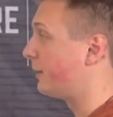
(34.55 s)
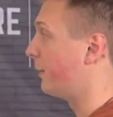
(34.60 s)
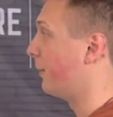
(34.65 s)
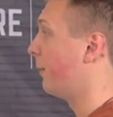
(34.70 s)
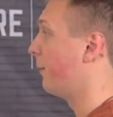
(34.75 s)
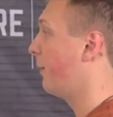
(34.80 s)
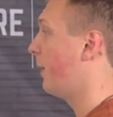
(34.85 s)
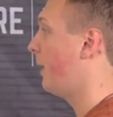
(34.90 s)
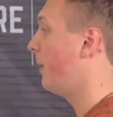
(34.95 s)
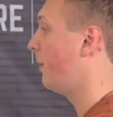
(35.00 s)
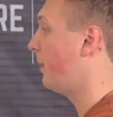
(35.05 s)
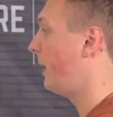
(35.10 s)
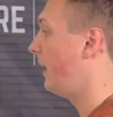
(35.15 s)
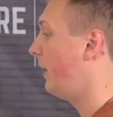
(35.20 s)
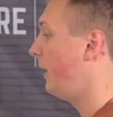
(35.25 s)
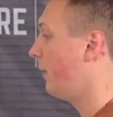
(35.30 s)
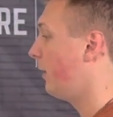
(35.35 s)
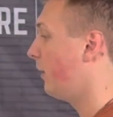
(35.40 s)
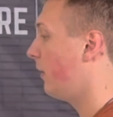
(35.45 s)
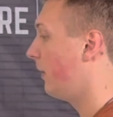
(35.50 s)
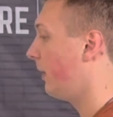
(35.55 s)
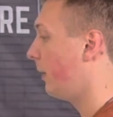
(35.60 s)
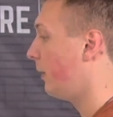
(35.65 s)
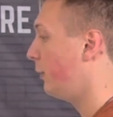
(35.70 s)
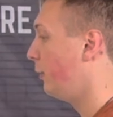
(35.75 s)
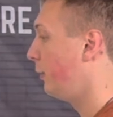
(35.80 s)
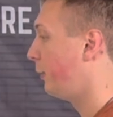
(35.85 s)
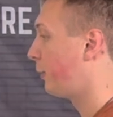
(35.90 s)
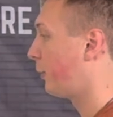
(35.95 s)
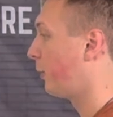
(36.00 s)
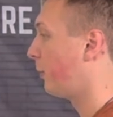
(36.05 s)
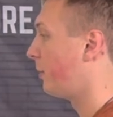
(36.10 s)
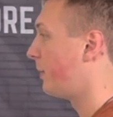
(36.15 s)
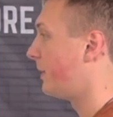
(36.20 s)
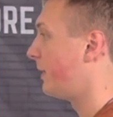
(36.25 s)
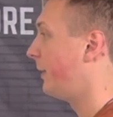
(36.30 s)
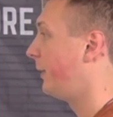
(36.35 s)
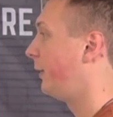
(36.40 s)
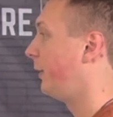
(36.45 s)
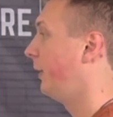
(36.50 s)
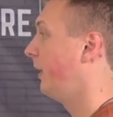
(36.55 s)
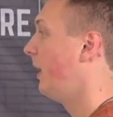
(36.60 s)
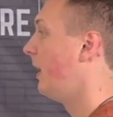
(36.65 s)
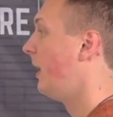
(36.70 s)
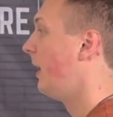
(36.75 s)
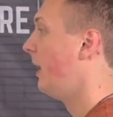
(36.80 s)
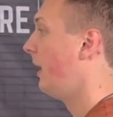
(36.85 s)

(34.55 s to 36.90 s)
So if I'm here in a neutral position,